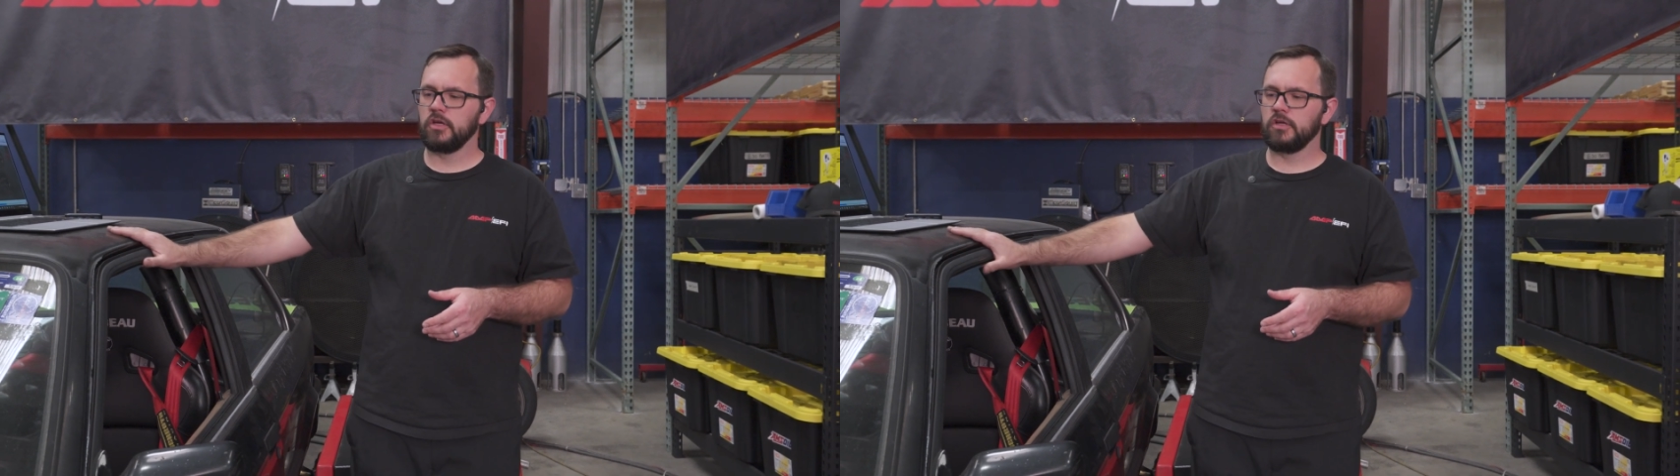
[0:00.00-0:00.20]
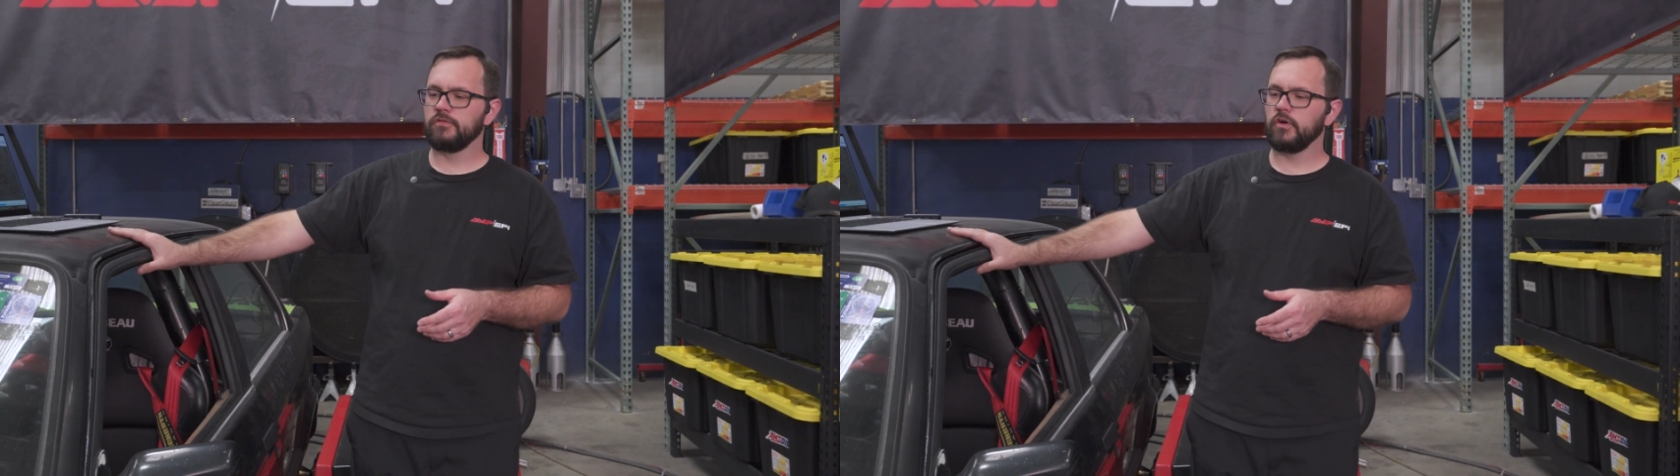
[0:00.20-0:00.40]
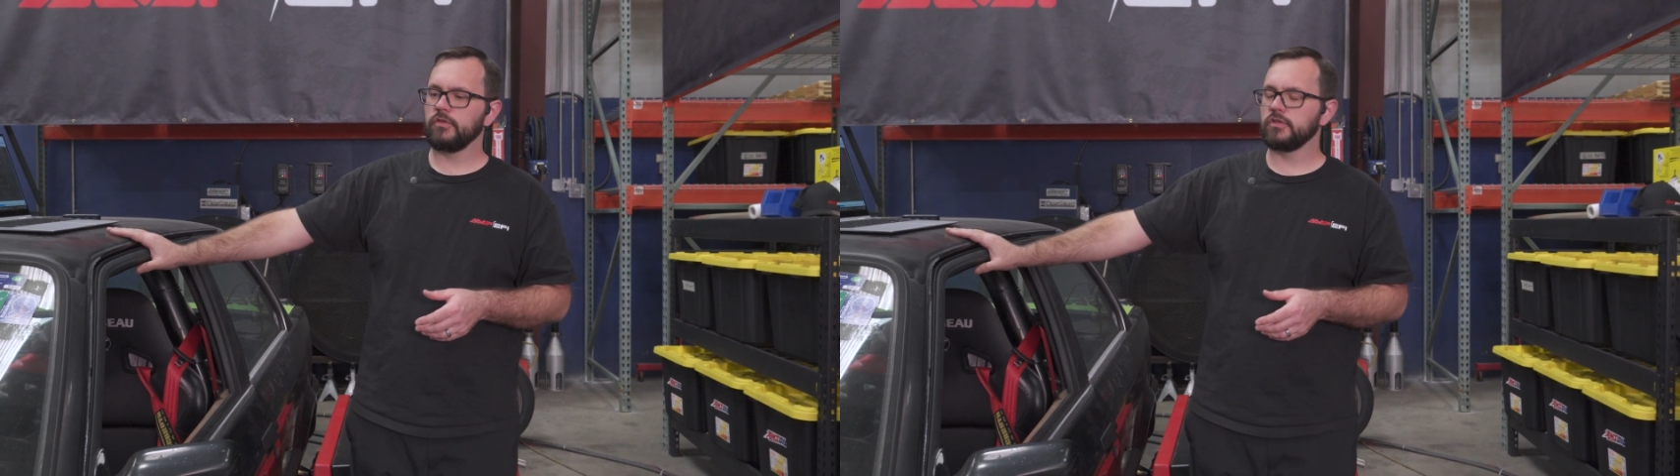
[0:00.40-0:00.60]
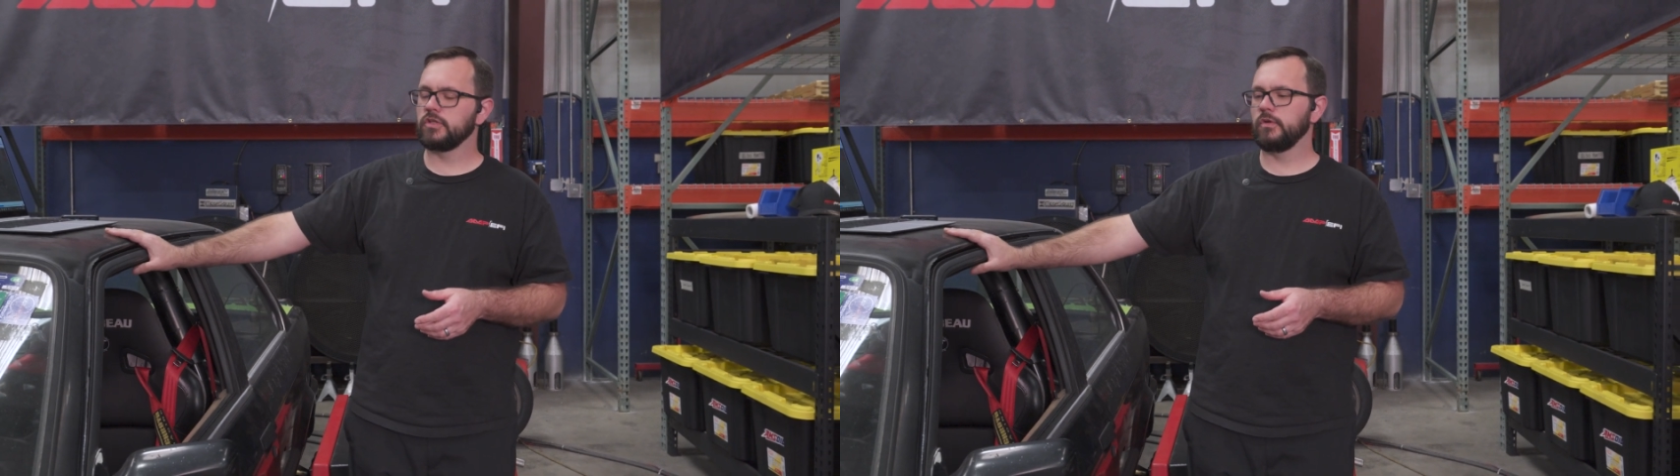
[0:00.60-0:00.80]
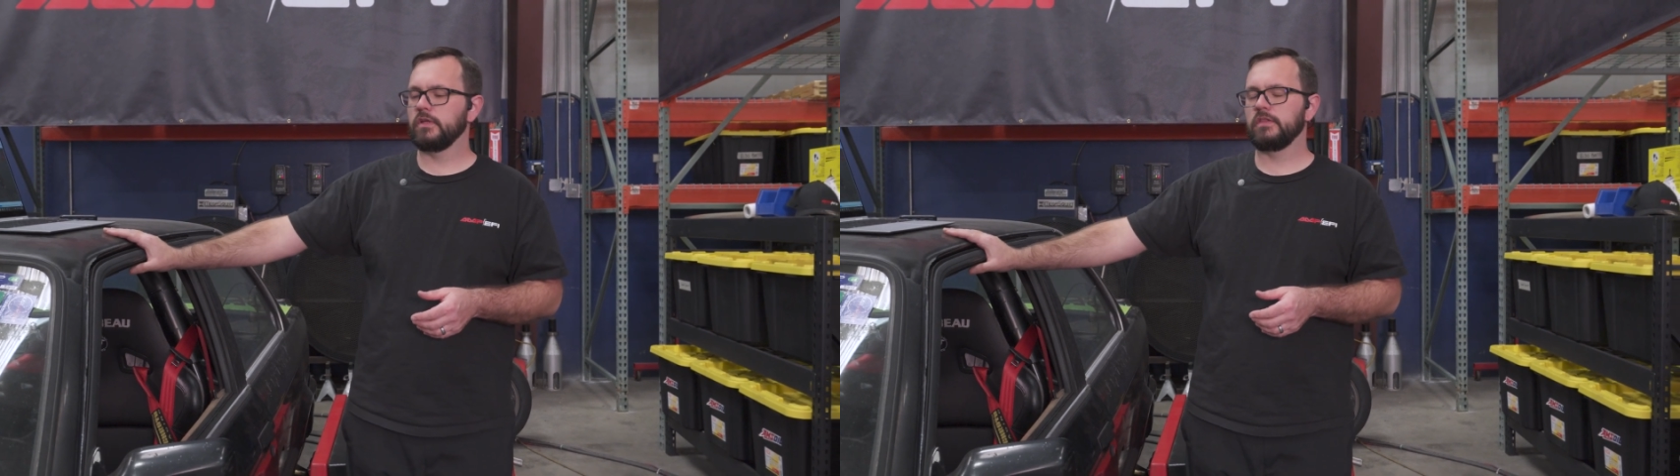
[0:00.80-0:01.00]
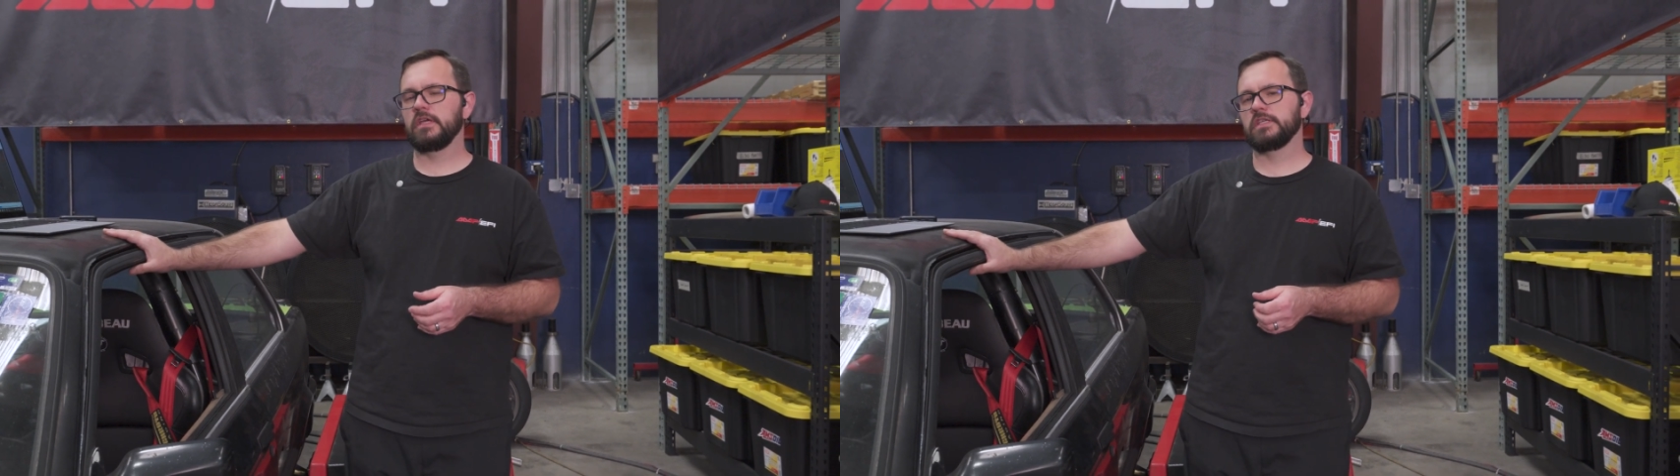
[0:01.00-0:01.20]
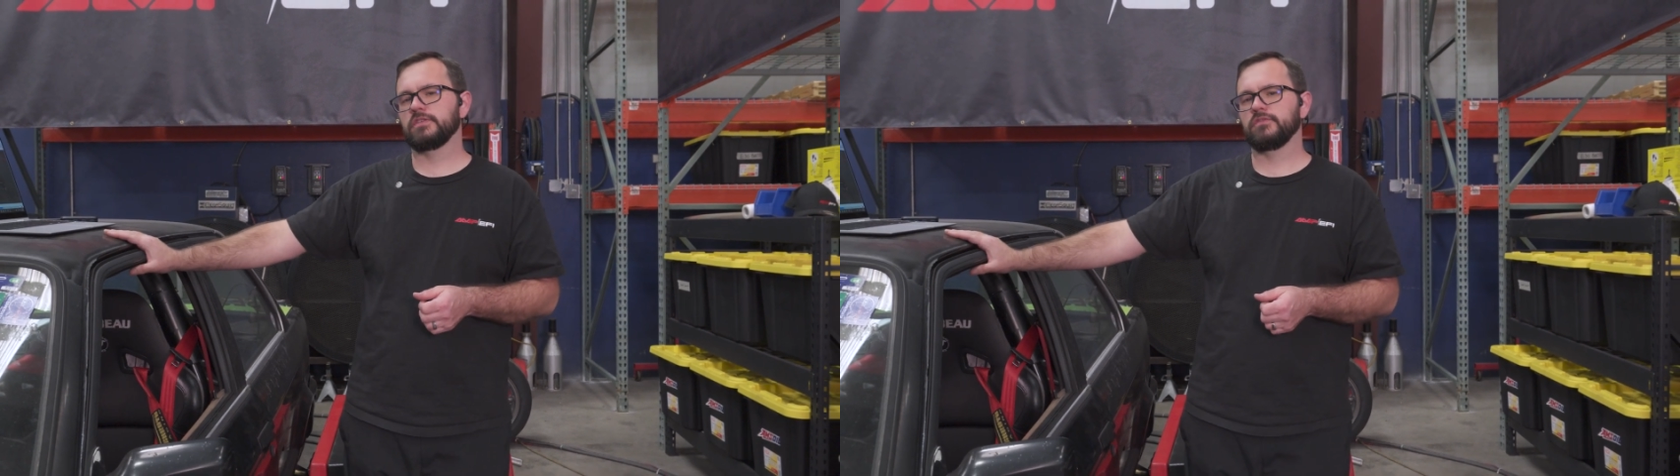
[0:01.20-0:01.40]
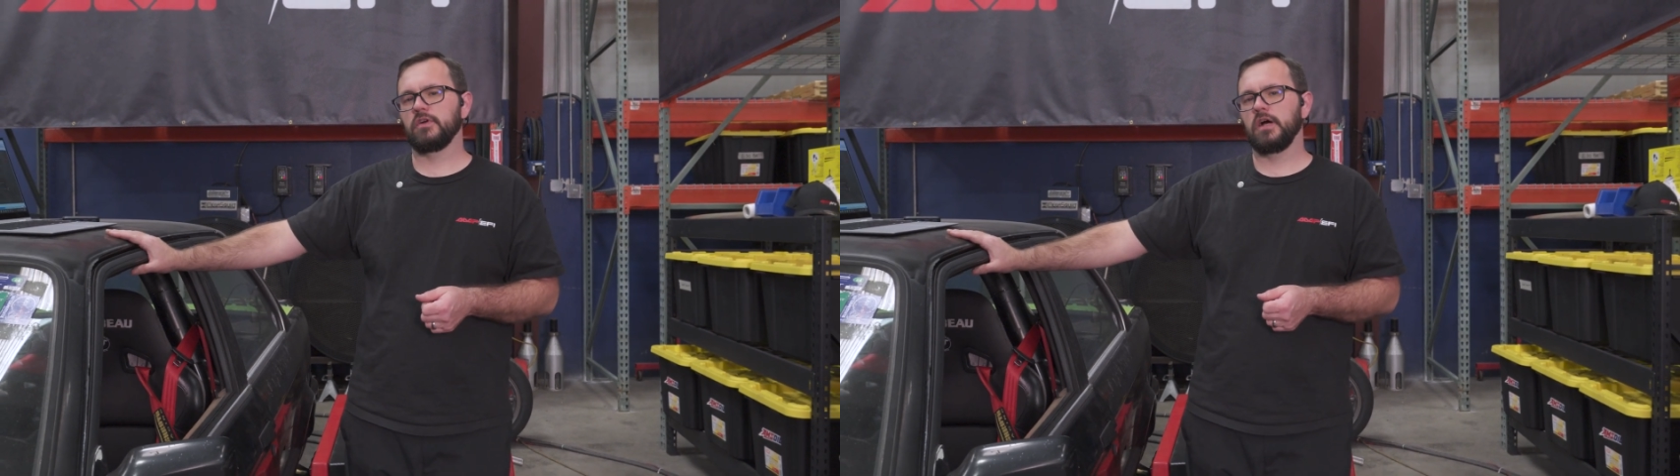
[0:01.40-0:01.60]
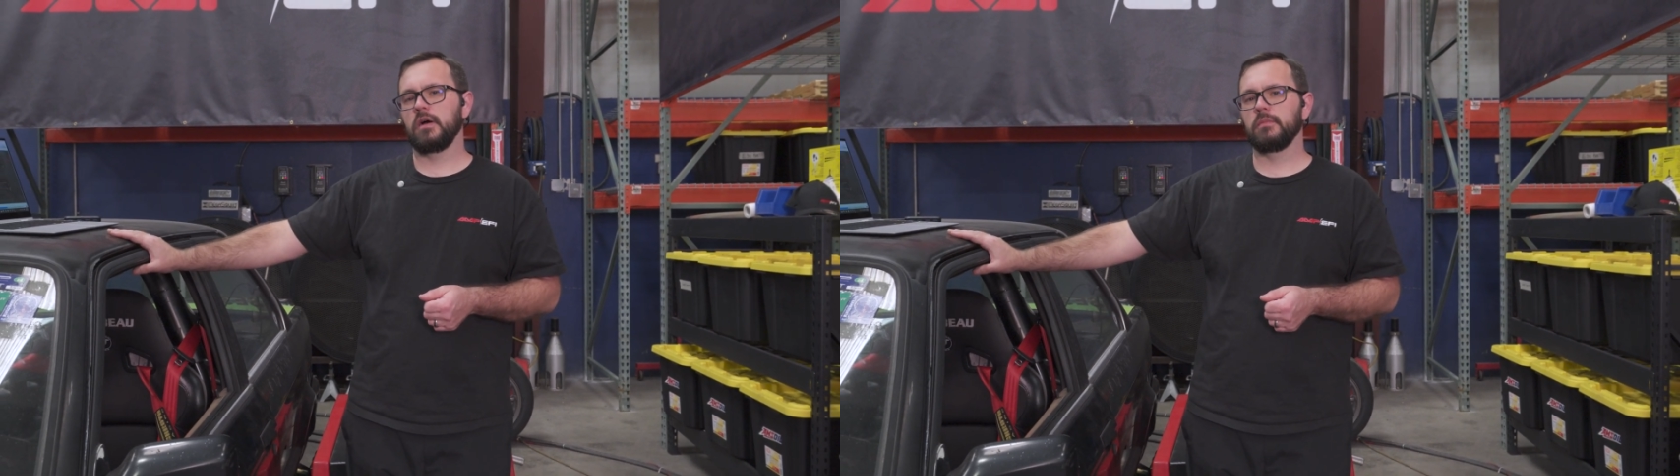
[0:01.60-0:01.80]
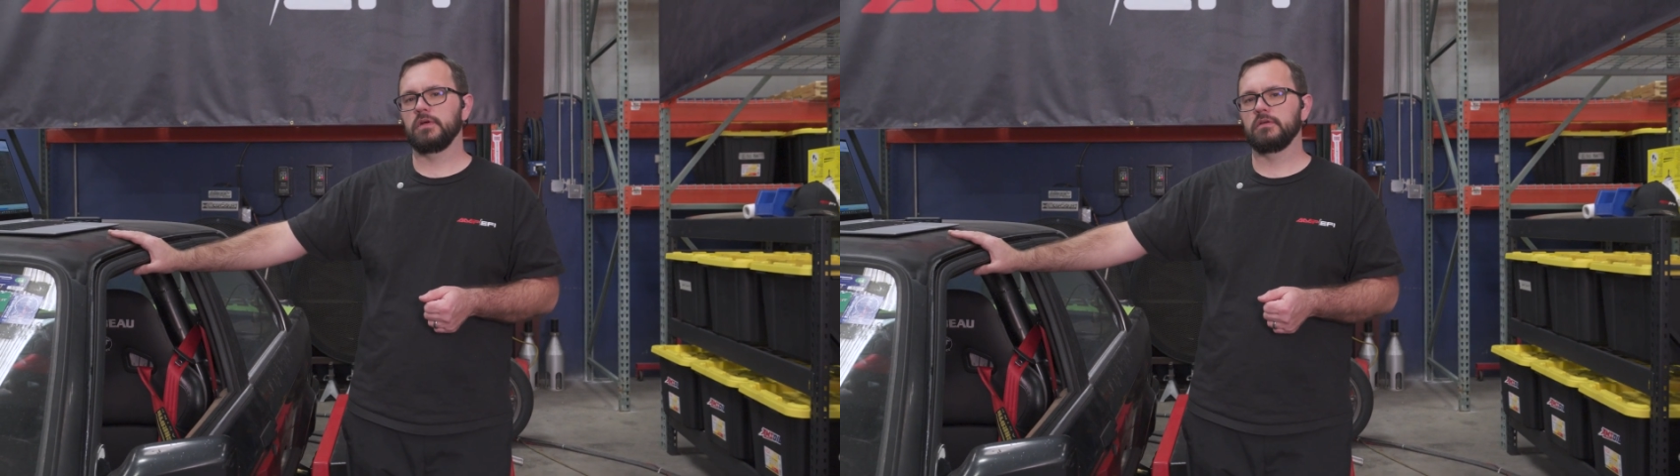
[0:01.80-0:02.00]
convert the tune in this
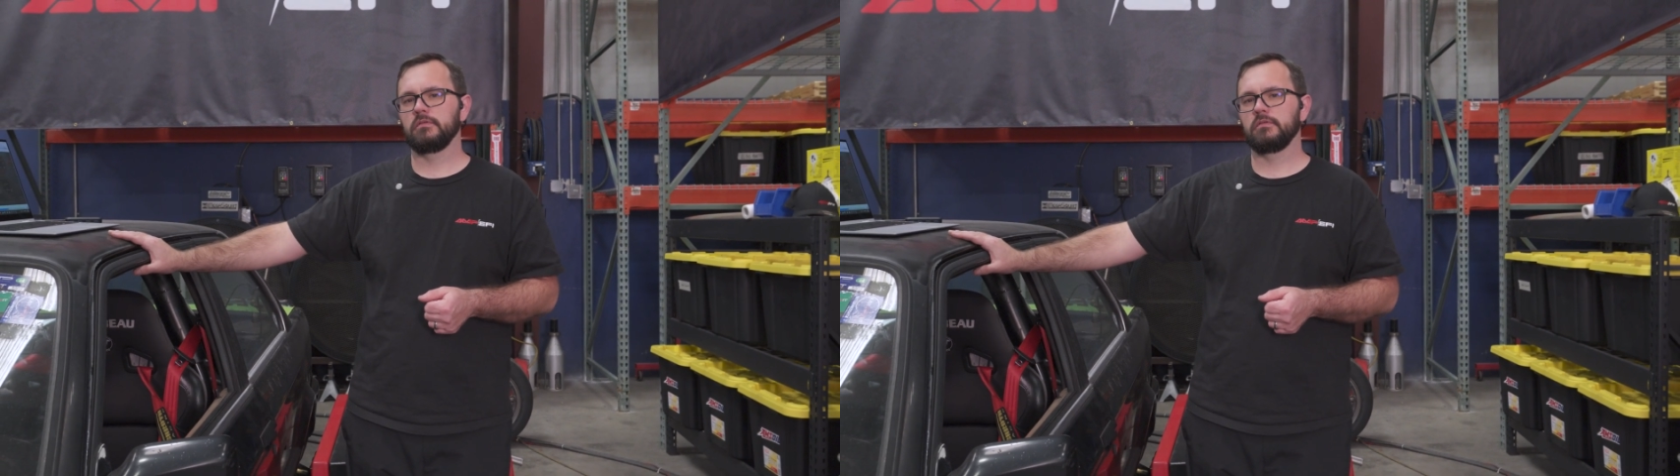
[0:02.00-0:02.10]
from